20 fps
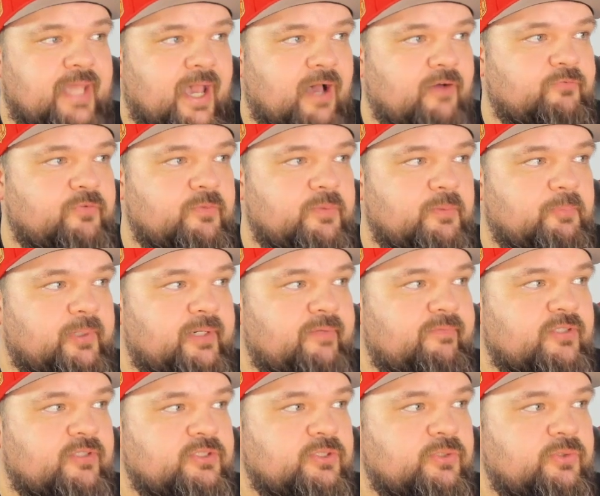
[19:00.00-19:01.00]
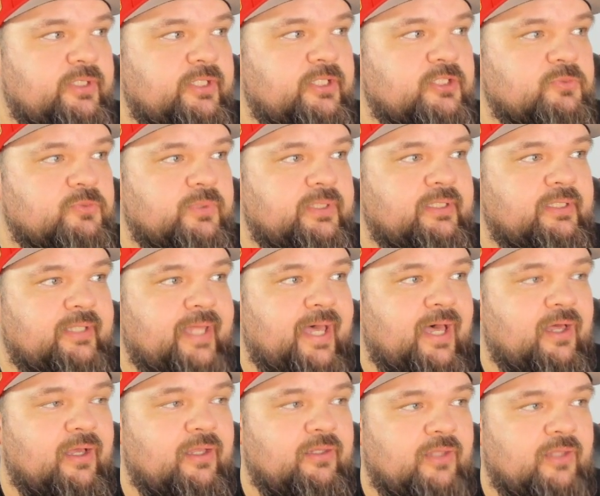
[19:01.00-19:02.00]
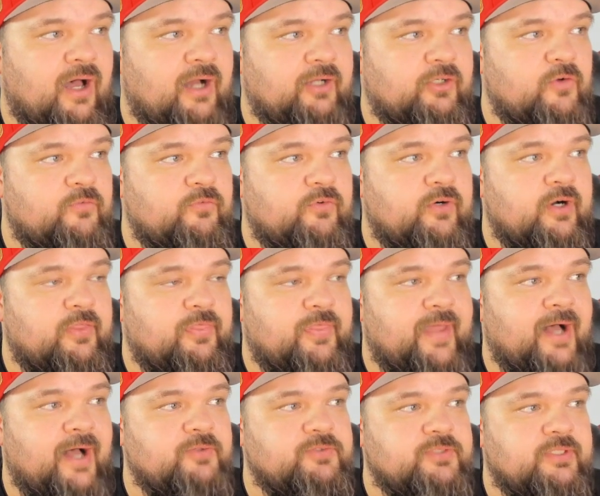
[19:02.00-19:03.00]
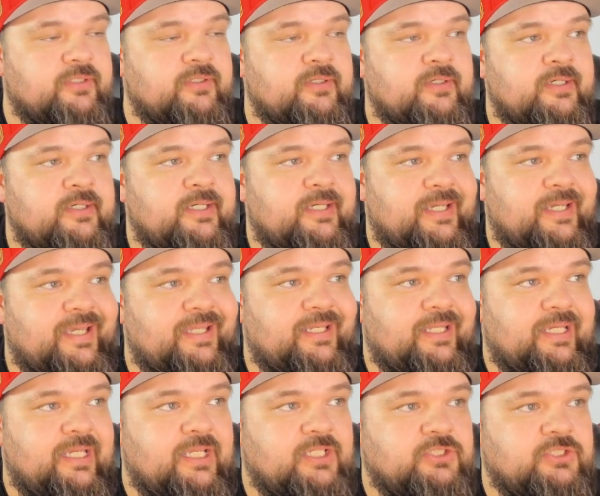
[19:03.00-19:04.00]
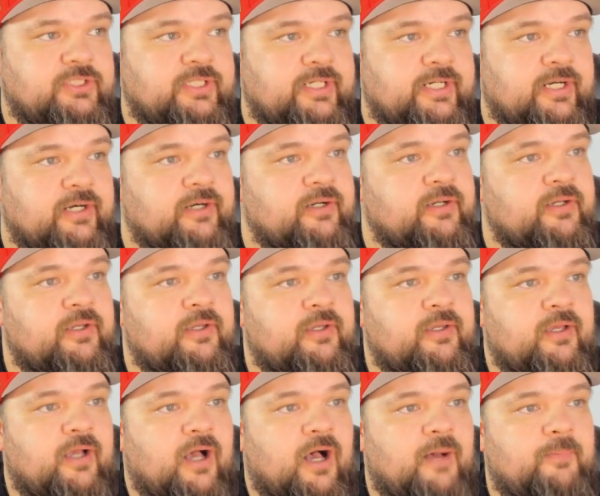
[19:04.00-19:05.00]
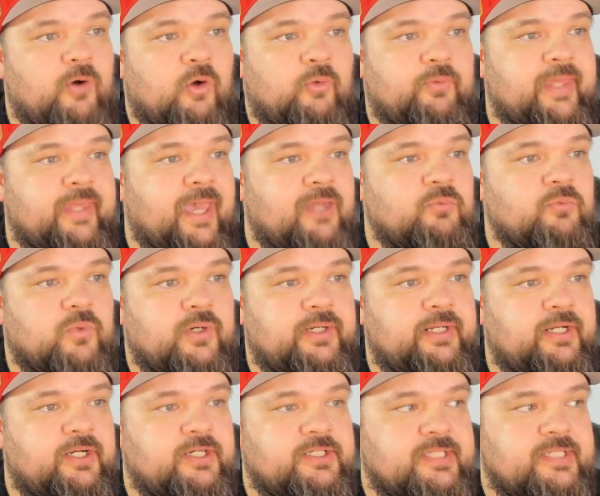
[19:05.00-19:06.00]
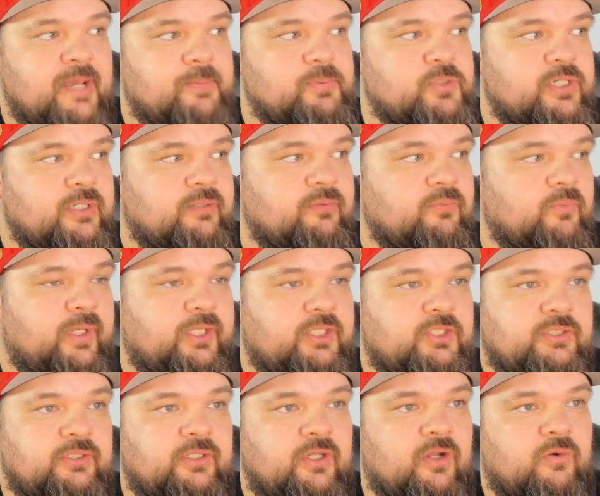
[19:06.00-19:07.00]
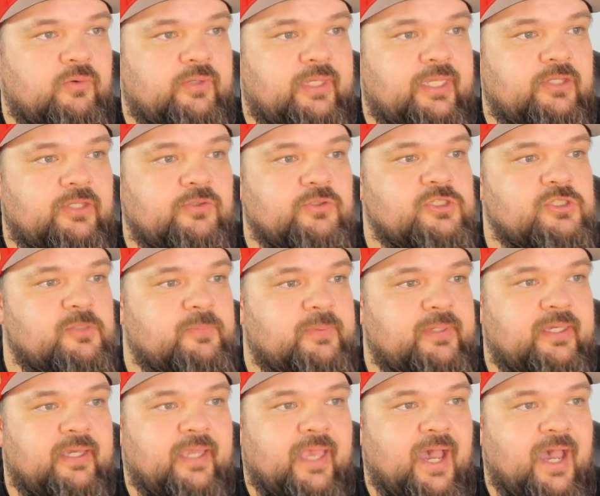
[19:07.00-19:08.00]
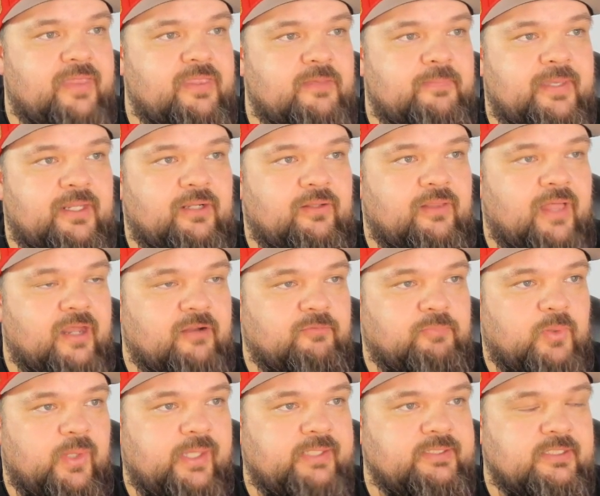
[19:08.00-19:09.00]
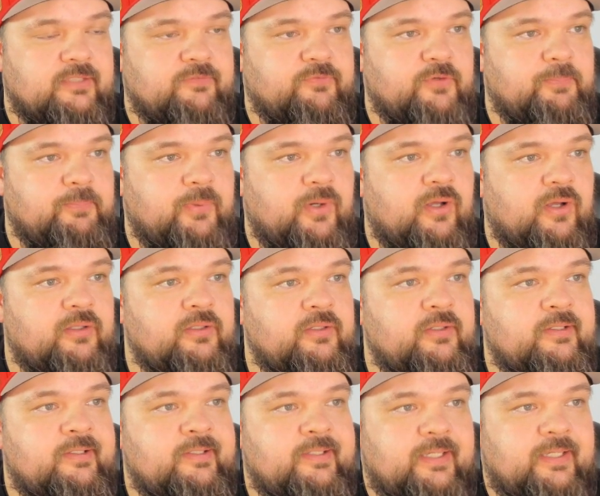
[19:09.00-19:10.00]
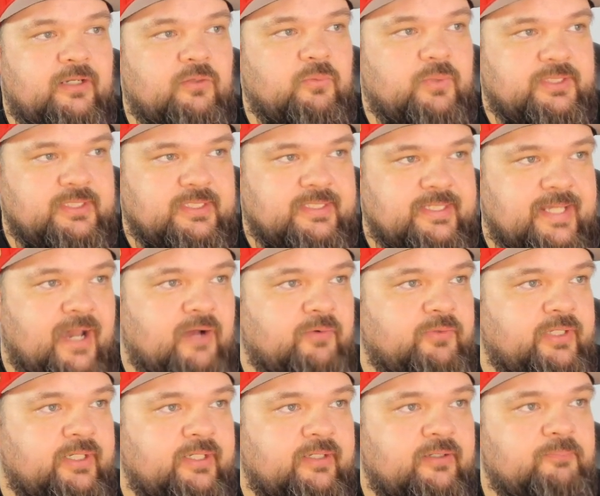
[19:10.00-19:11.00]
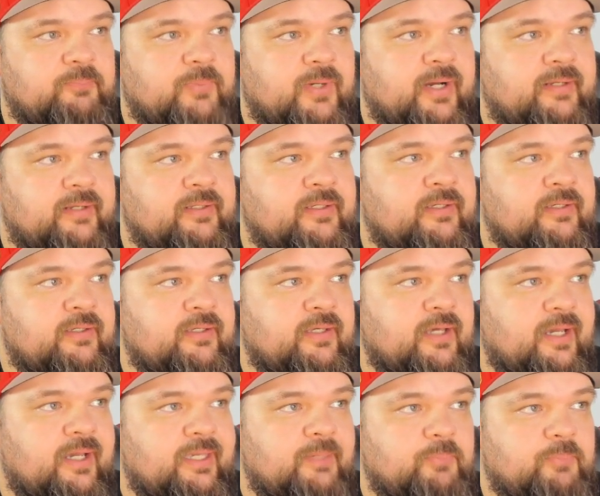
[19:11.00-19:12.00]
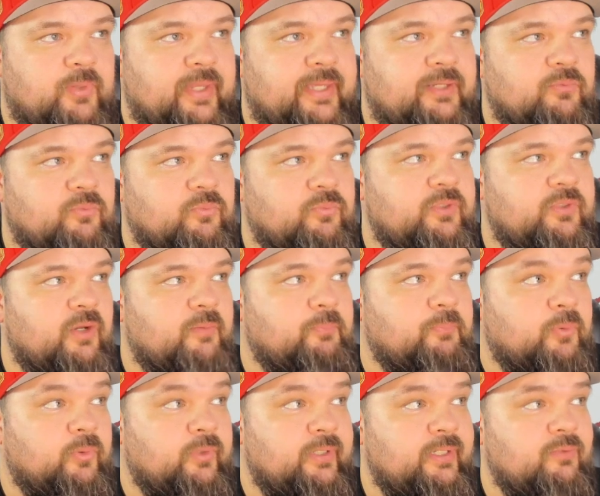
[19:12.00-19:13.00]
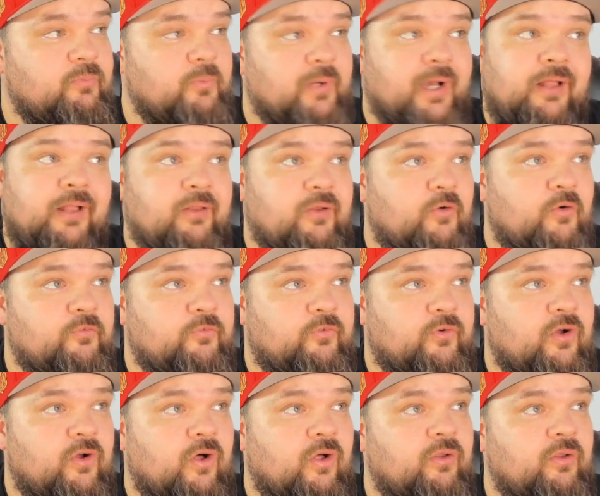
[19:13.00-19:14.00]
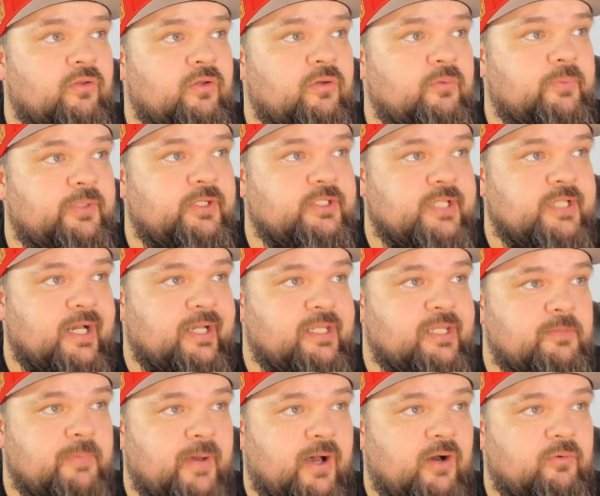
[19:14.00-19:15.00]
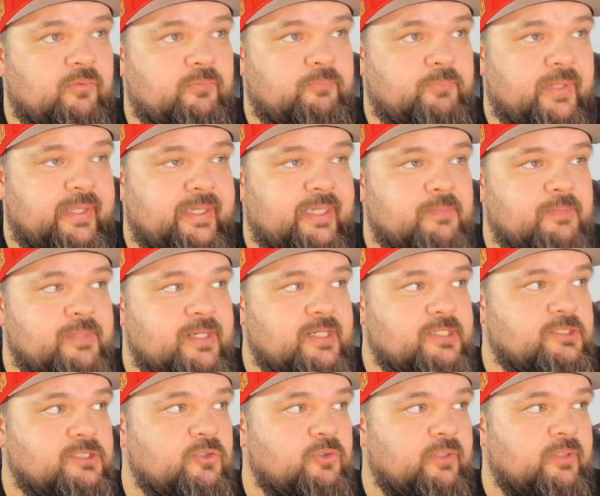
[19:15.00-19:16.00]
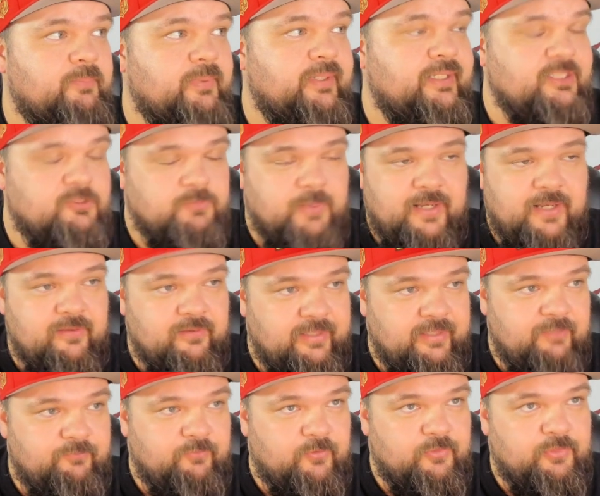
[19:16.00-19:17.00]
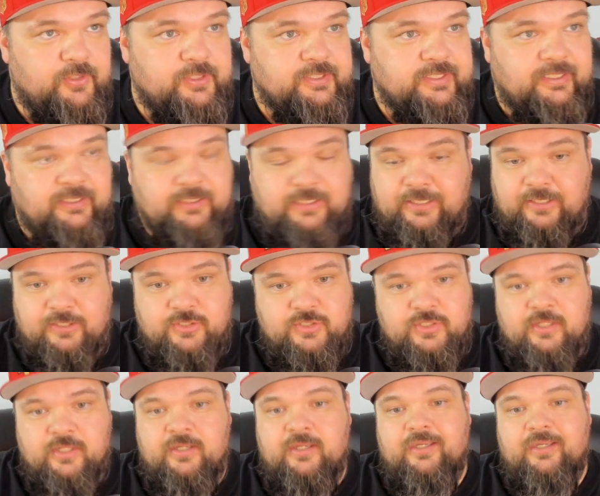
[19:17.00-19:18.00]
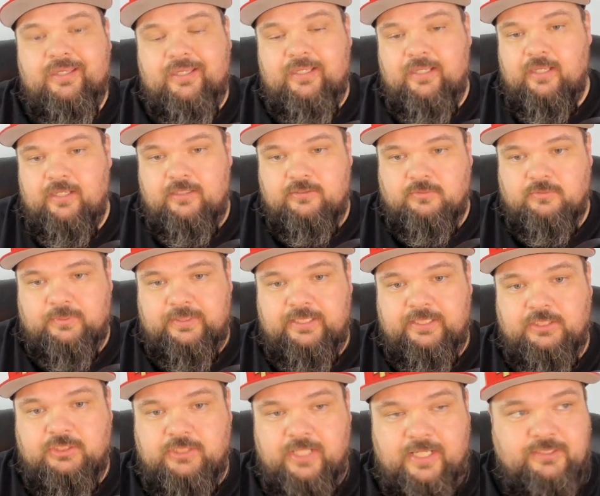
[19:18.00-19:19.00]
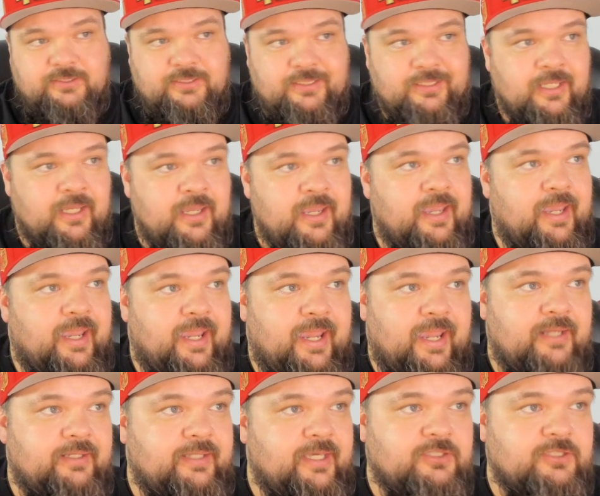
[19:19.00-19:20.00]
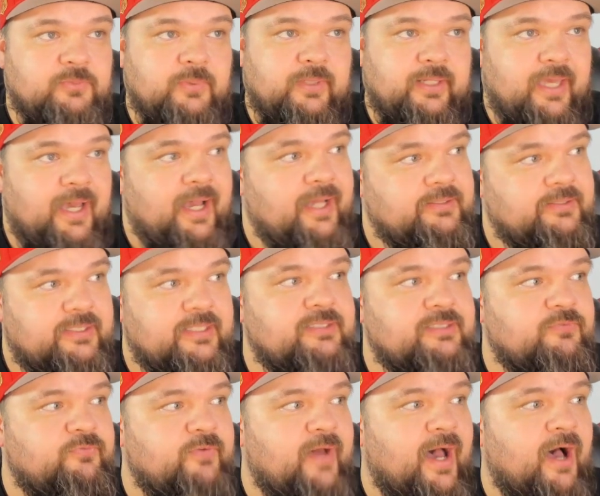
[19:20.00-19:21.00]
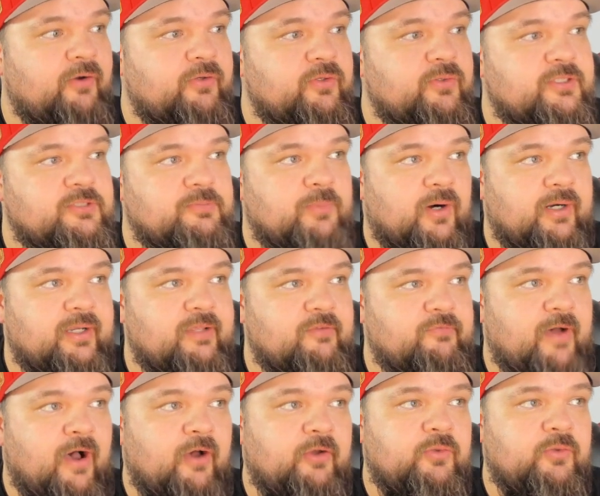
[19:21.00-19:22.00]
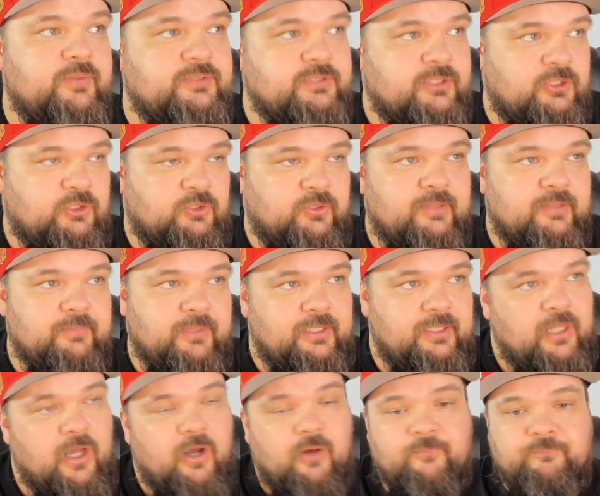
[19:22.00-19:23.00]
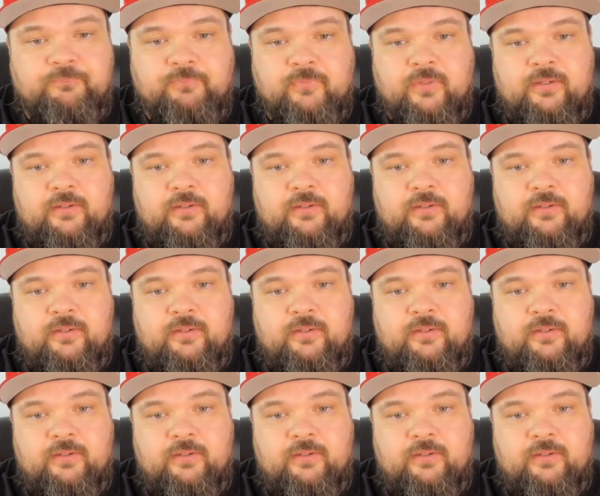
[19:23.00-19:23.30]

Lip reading: down from the previous 2 years where he logged over 1,000 in each year. Only had 1 interception, which, he used to be a guy that made a lot of plays on the football. And it was a down year, but he played, pretty well overall when you're talking about playing in Minnesota. But he's been in the league for 13 years. He is ring chasing. And guess what, guys? His market value is extremely low.